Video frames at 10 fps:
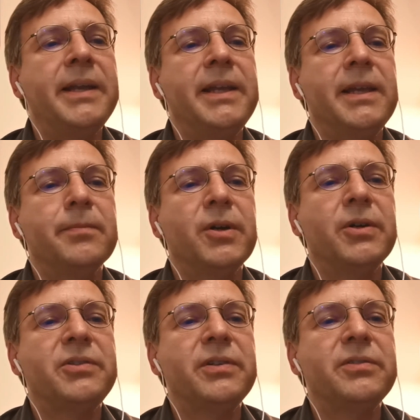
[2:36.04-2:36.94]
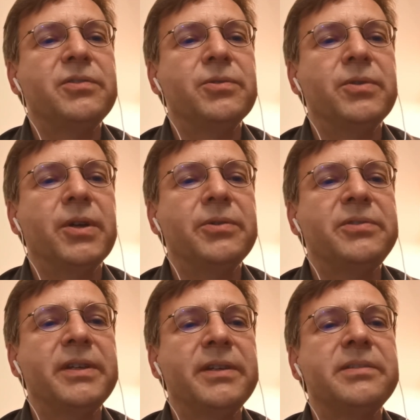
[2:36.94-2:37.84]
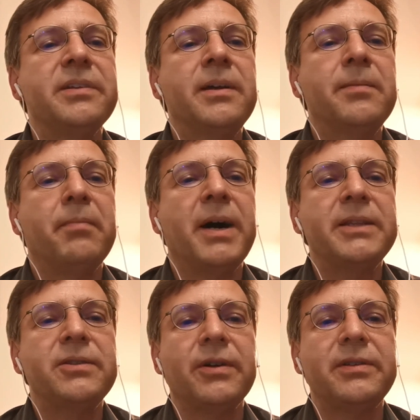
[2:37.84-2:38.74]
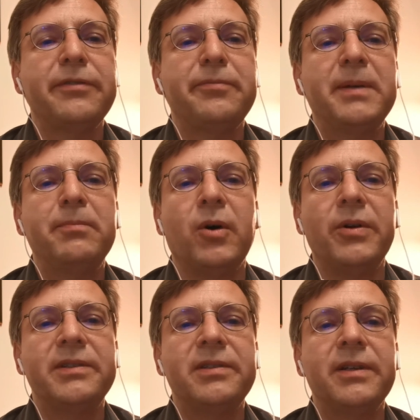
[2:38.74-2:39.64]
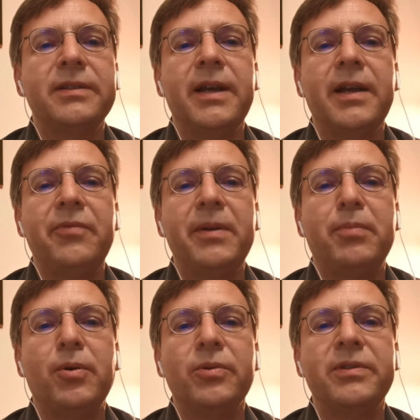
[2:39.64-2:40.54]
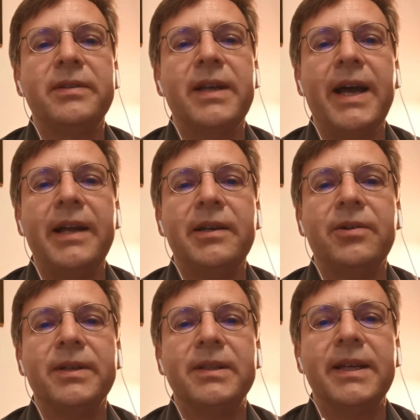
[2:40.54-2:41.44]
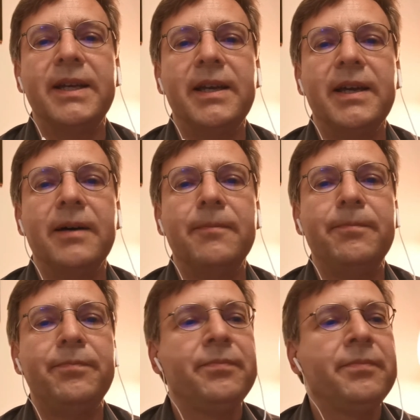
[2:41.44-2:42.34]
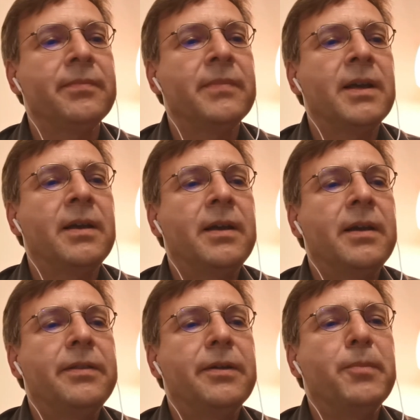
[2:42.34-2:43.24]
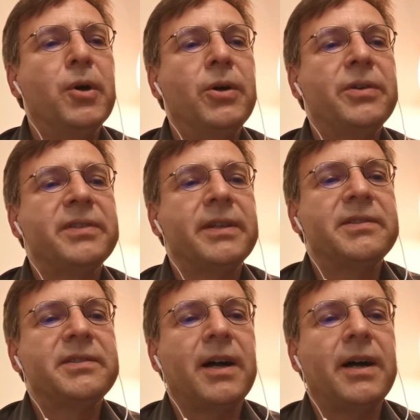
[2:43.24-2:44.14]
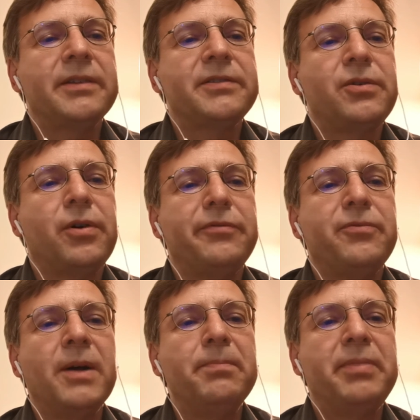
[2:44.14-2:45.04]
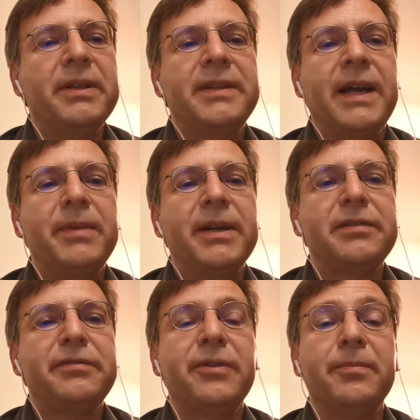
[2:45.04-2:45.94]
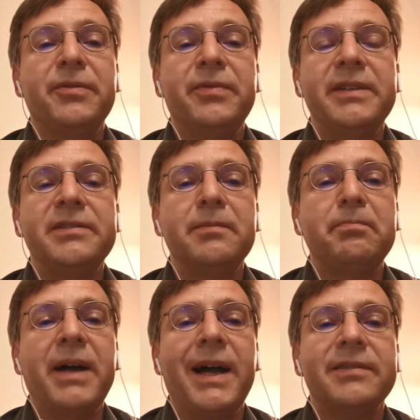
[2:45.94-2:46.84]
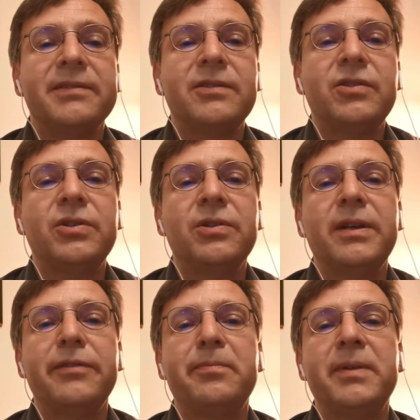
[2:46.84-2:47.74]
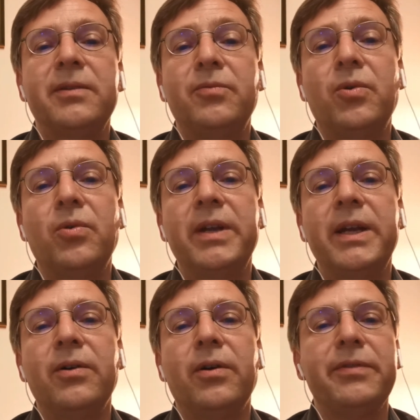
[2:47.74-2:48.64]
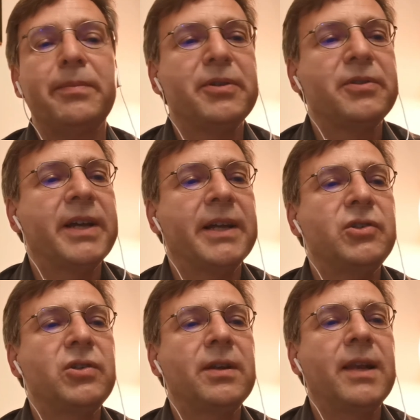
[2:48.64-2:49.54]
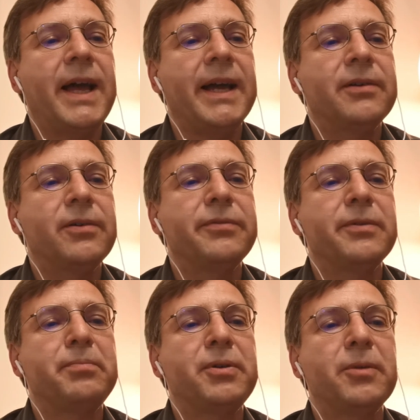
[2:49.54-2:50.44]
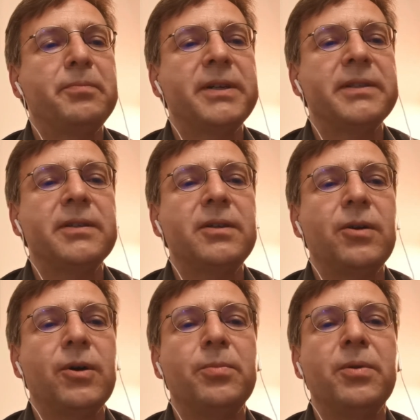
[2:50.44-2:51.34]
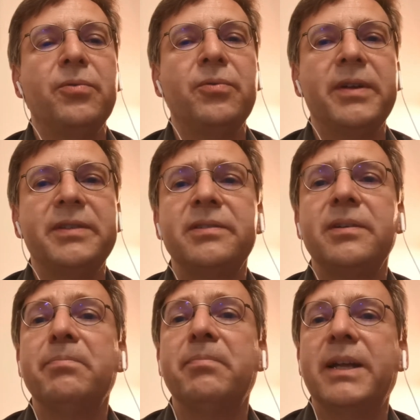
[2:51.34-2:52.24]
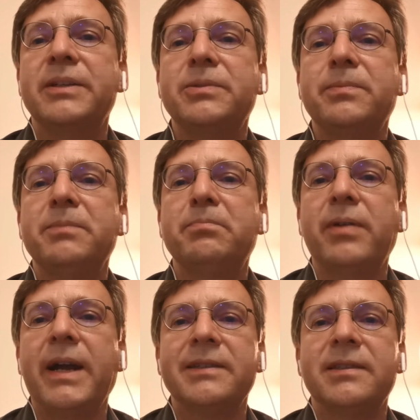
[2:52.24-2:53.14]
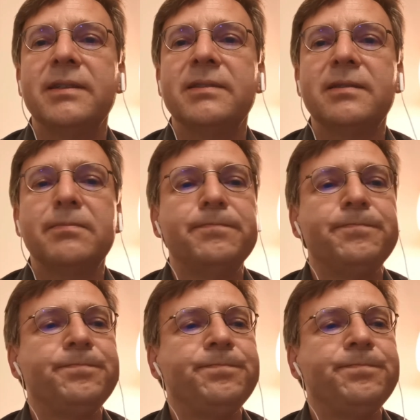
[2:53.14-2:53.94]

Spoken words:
Any emerging zoonoses might not have been monitored and reported adequately here. The MERS and SARS-CoV-1 pandemics from the recent past should have been a warning of the potential lack of appropriate and global risk management practice.